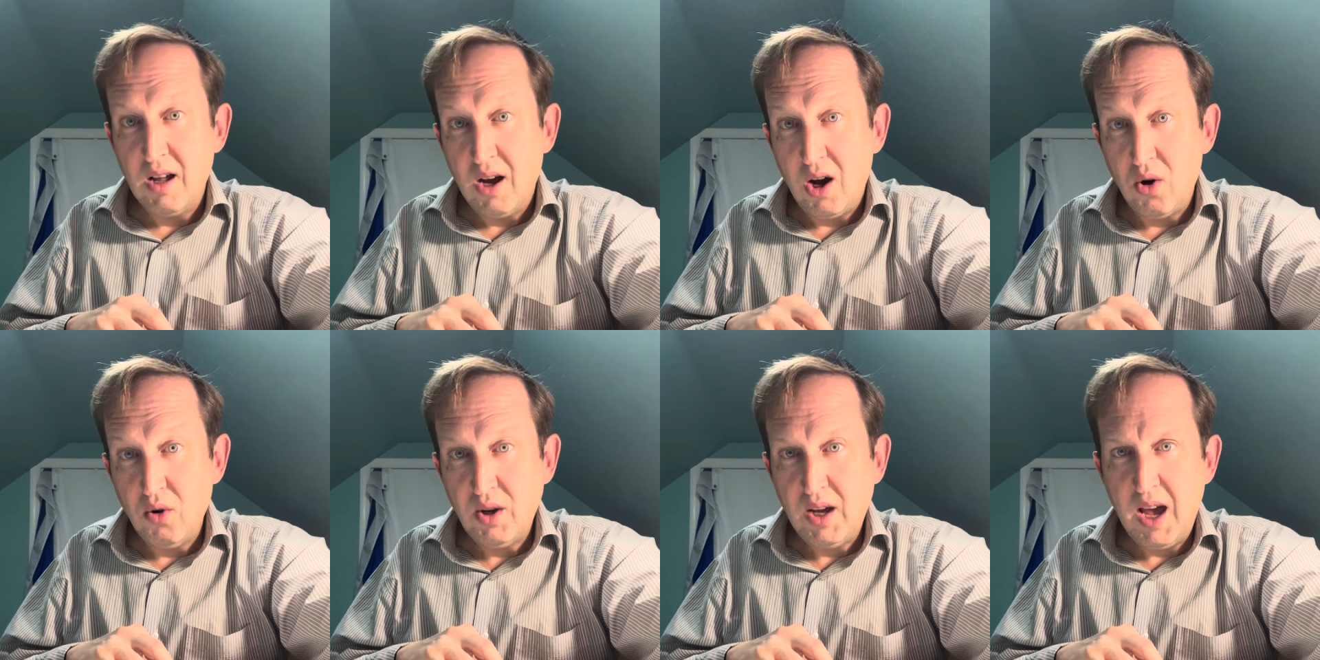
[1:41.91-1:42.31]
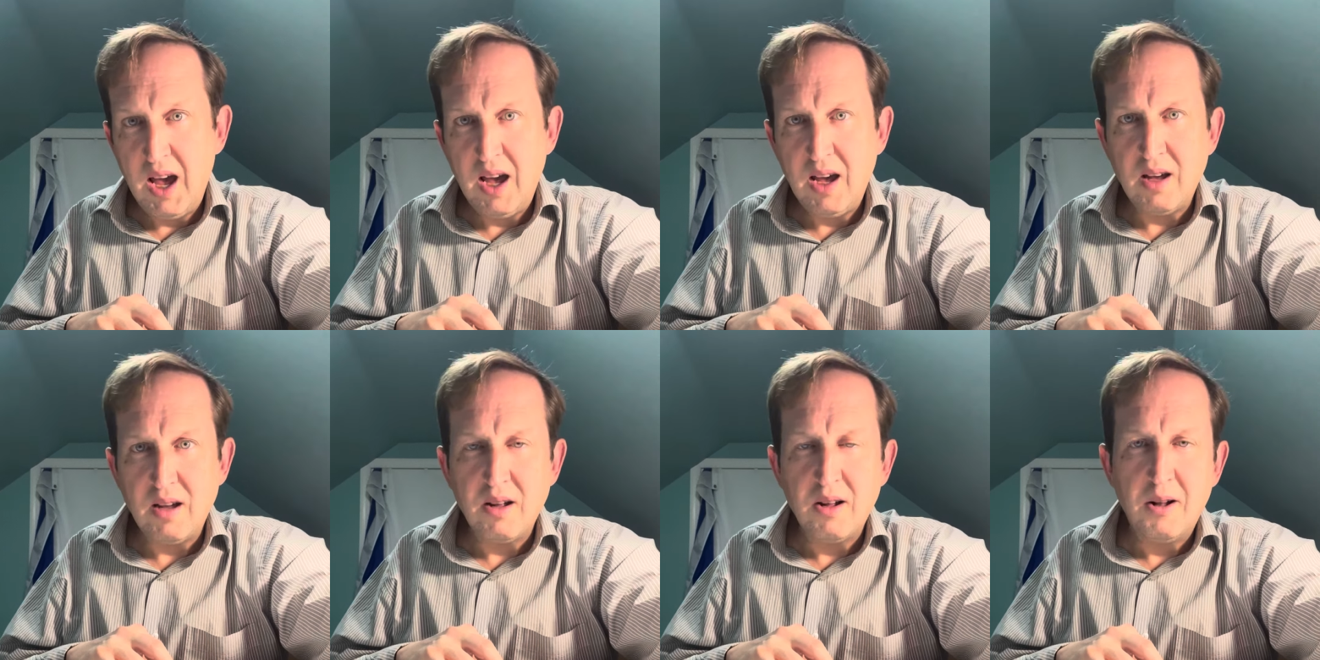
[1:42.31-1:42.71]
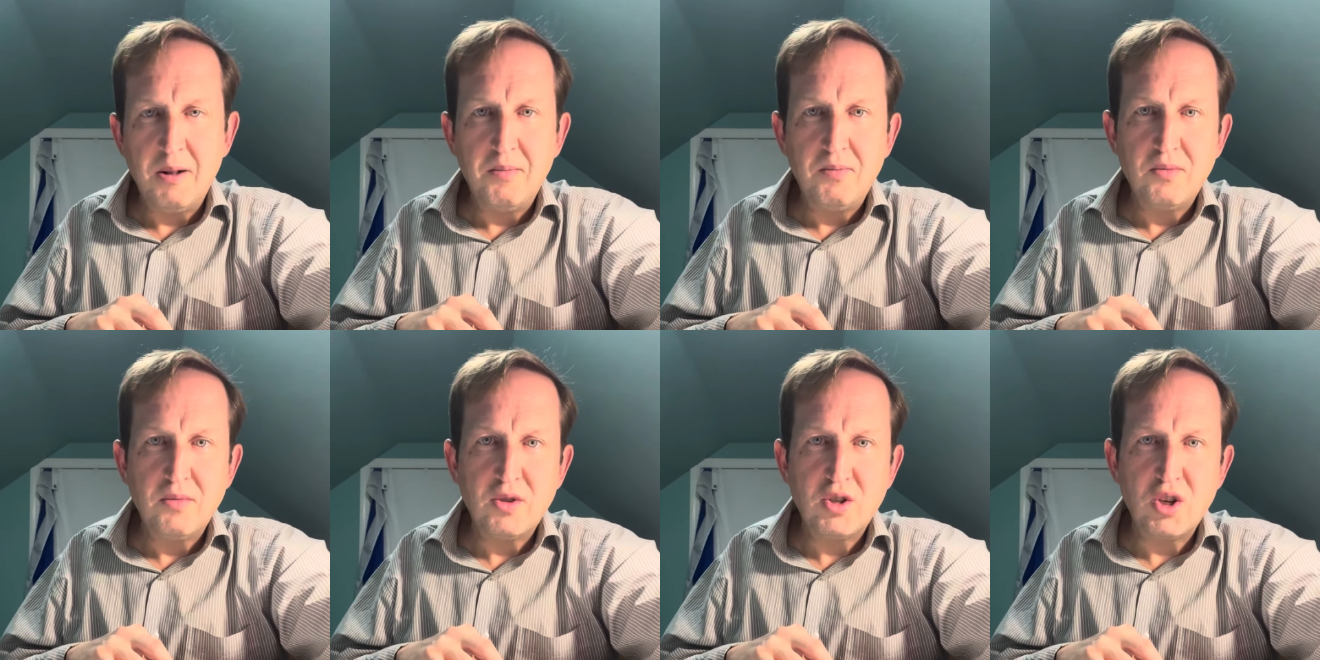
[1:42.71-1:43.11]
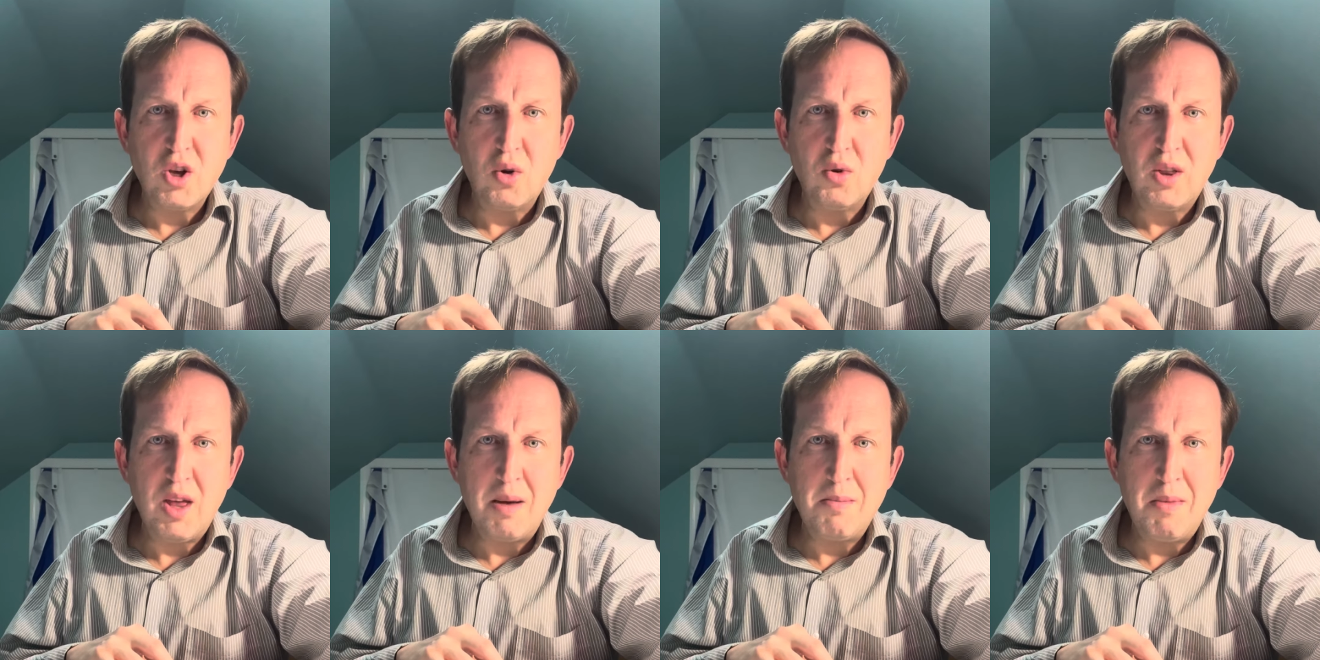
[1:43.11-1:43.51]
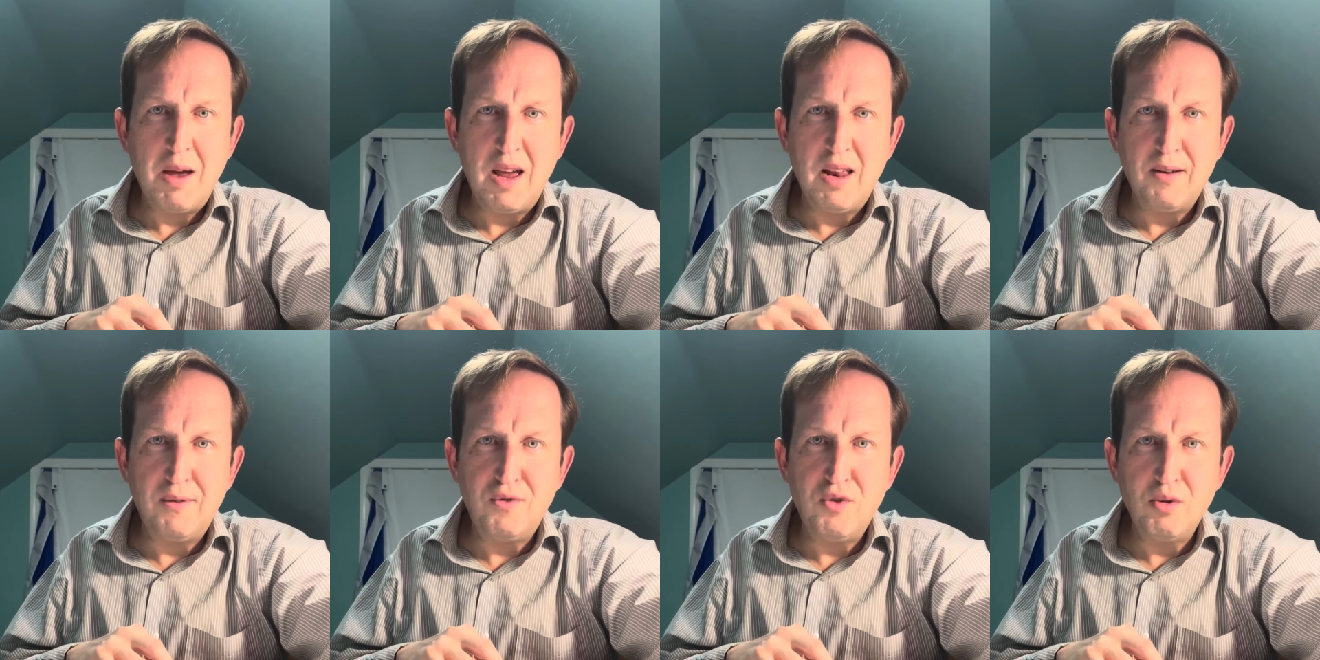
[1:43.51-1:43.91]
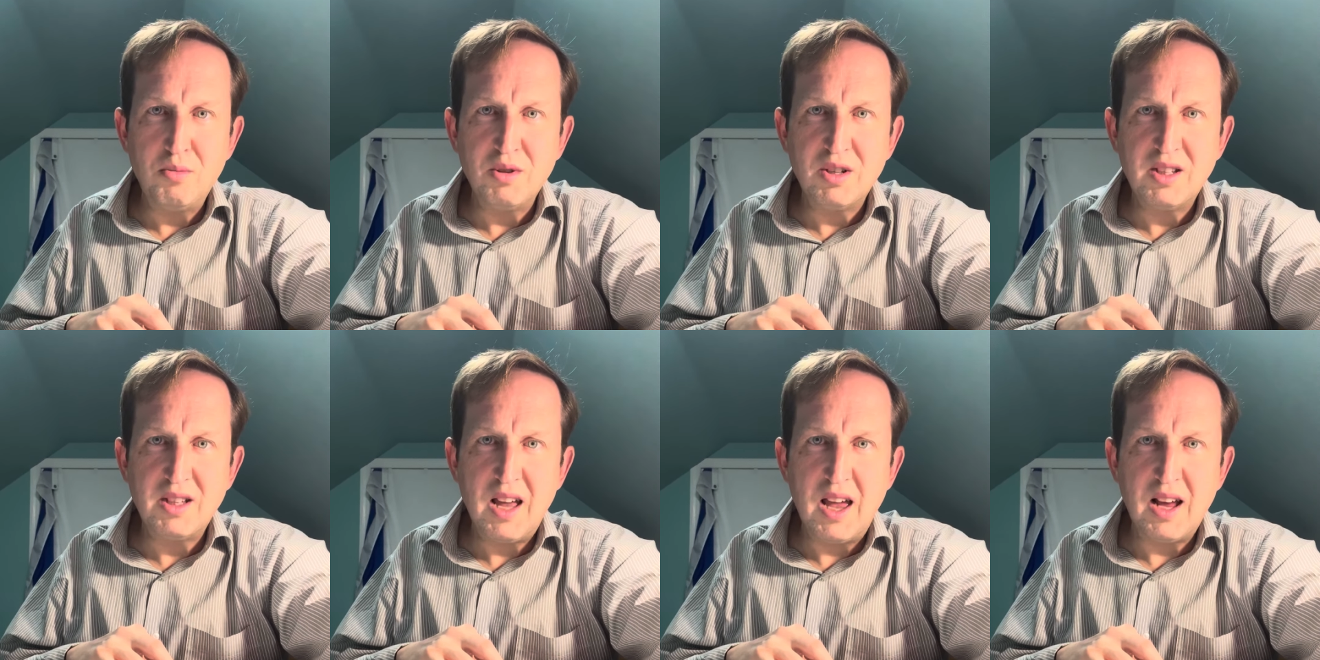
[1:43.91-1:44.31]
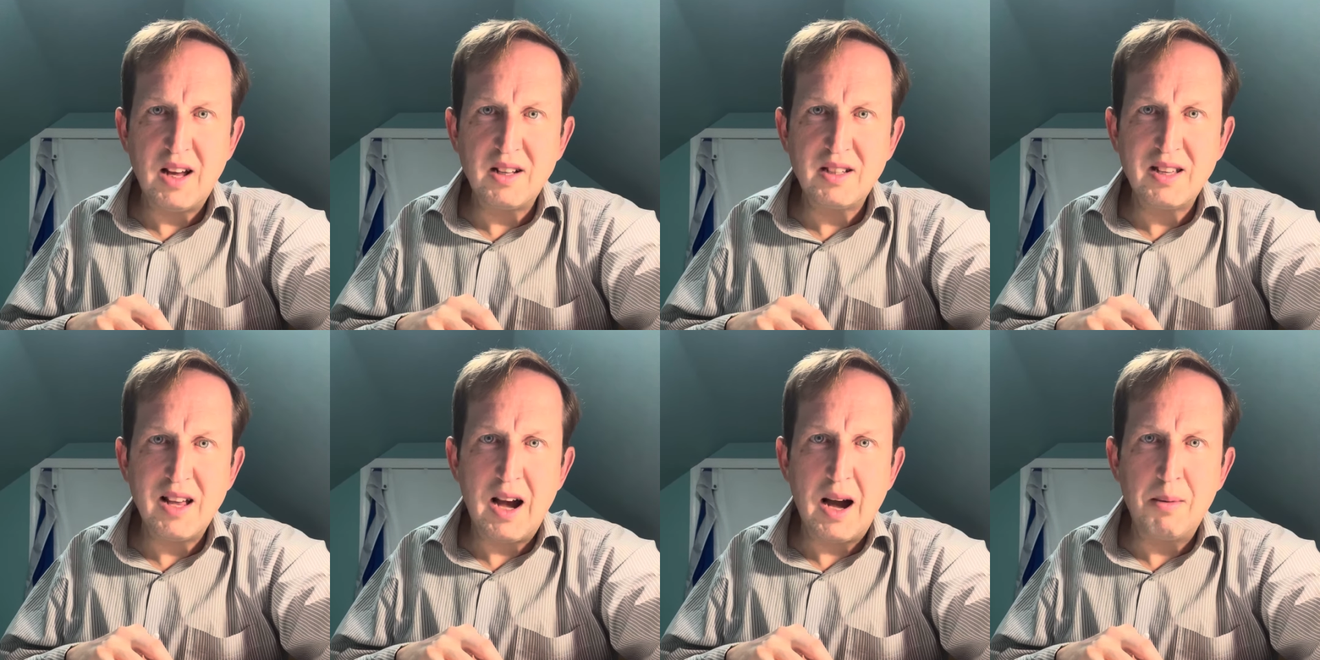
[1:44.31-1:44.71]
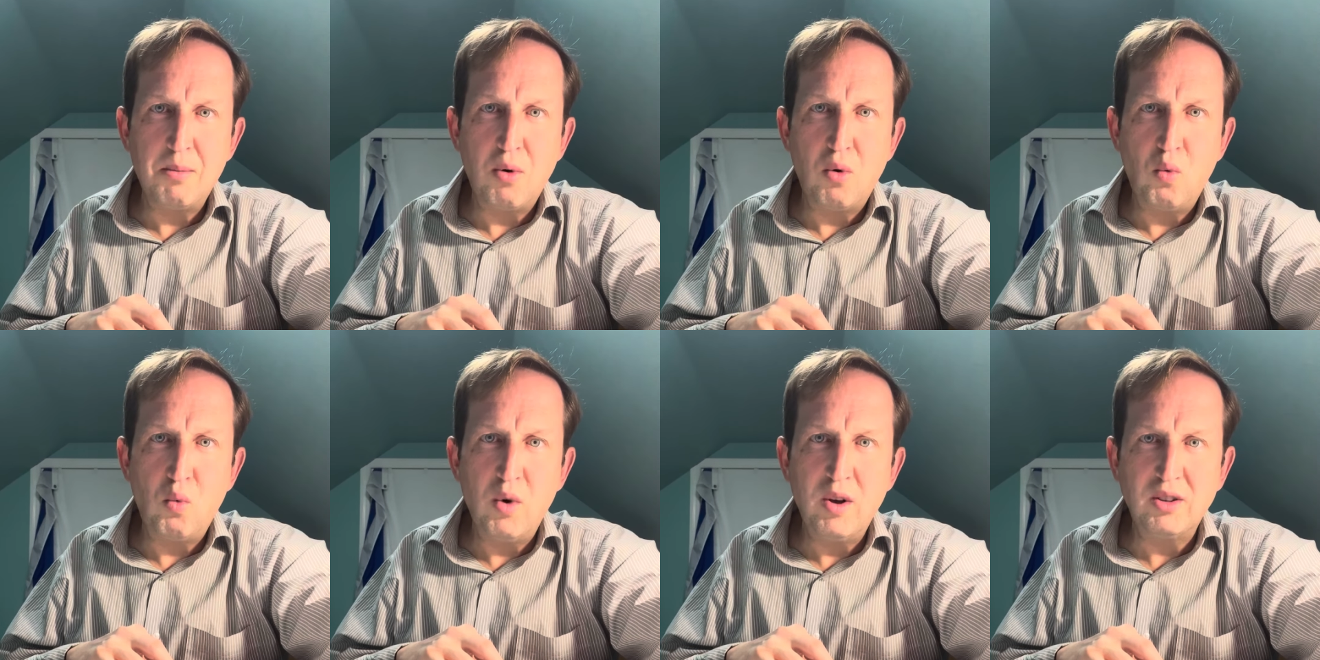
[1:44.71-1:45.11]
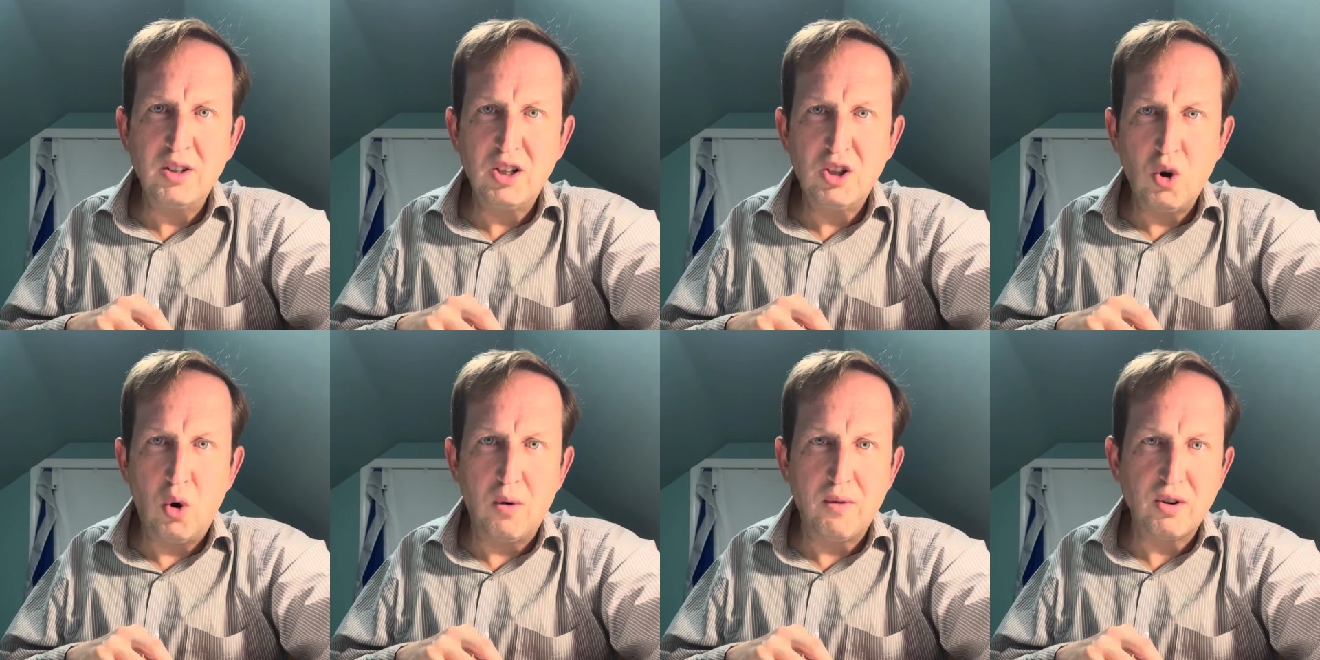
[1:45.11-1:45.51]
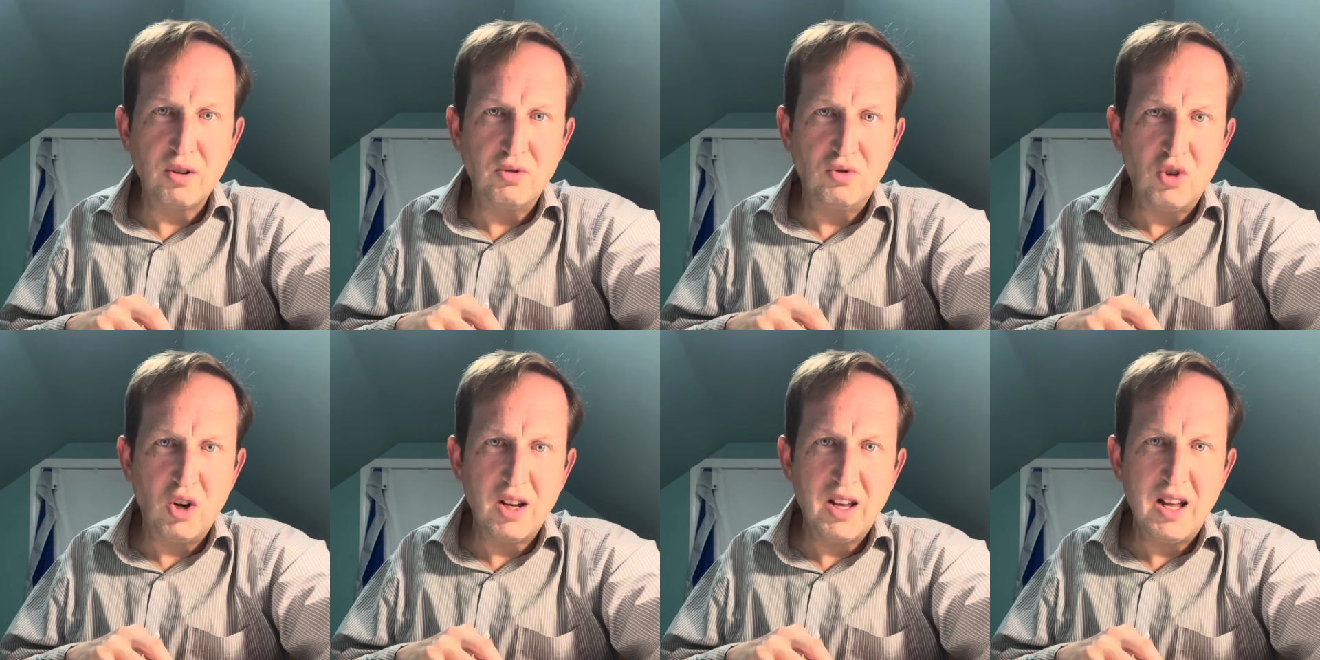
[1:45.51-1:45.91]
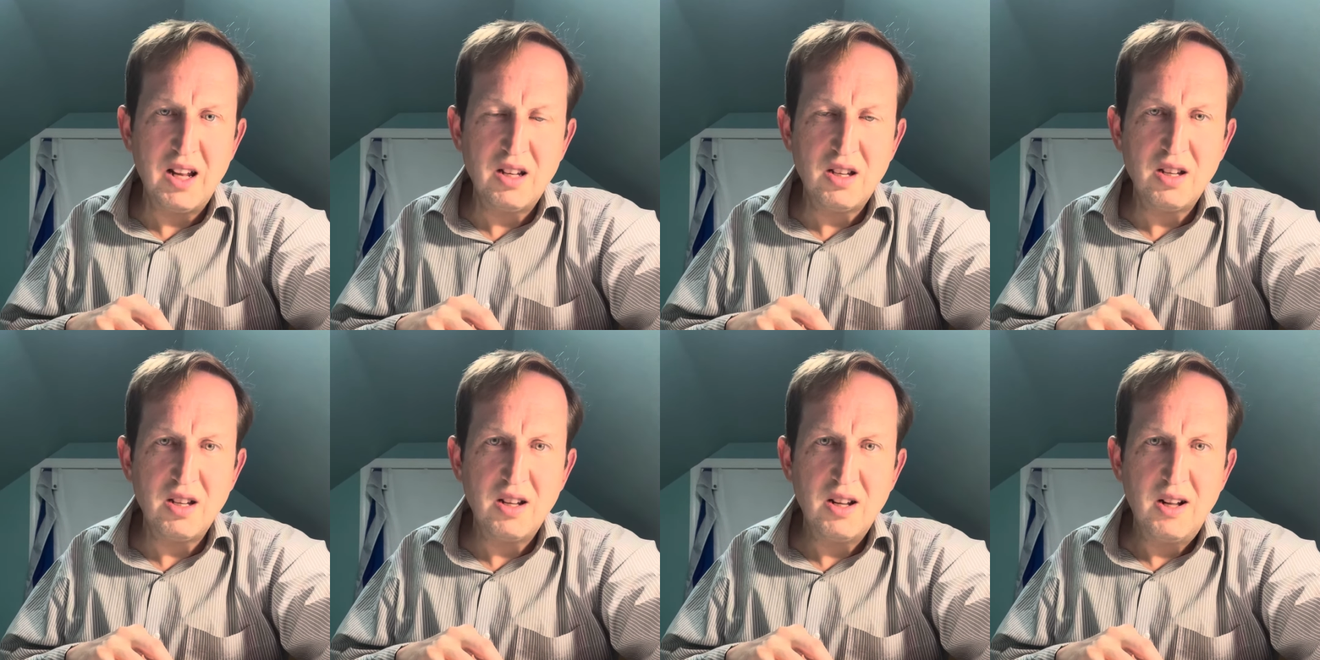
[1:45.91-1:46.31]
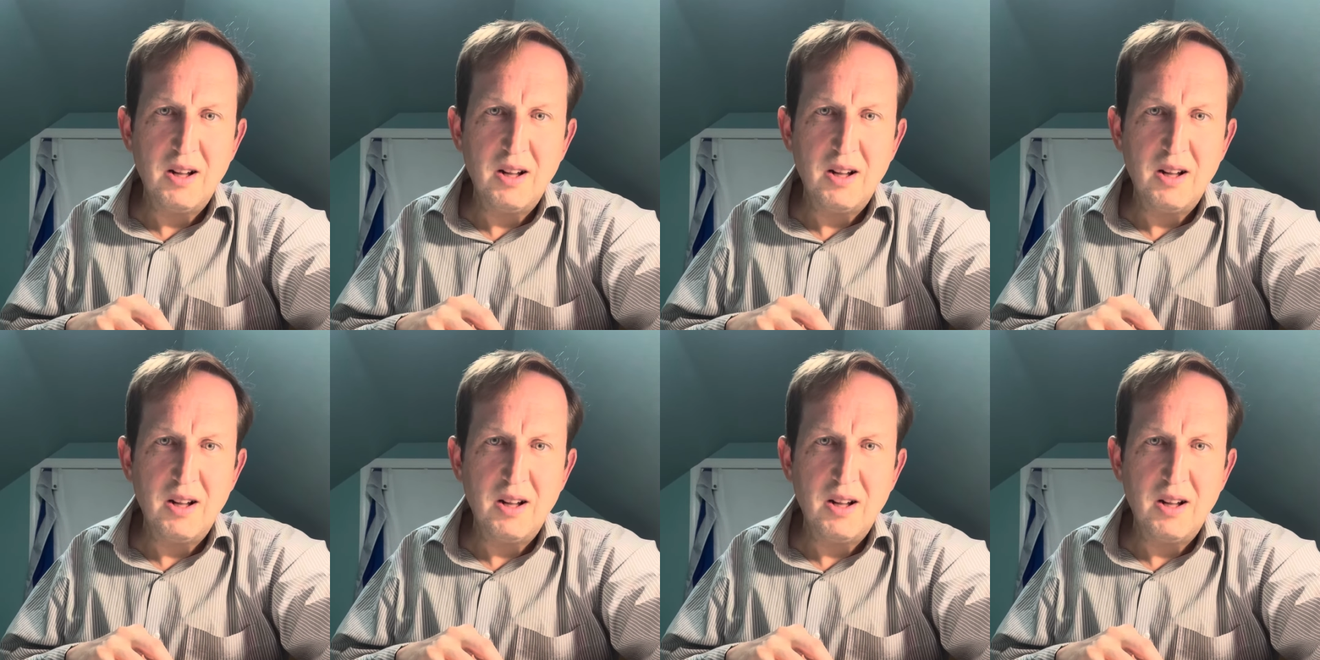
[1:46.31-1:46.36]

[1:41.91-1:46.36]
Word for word: okay, so they made a few mistakes. I'm willing to overlook it.